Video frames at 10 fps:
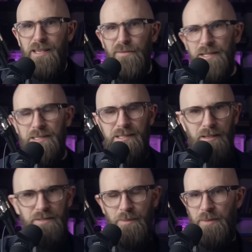the events
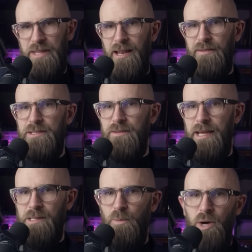of September the 11th,
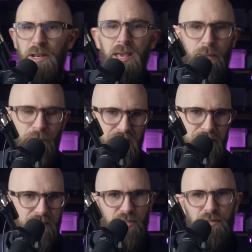2001, many
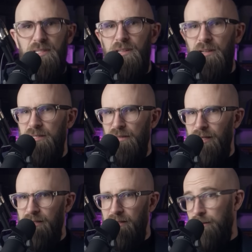additional security
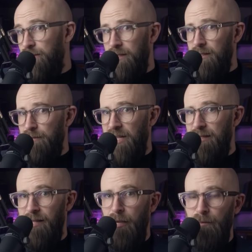features have been put into
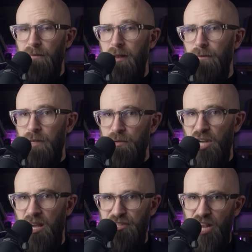place to help prevent
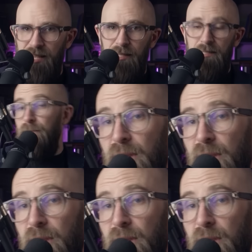future hijackings.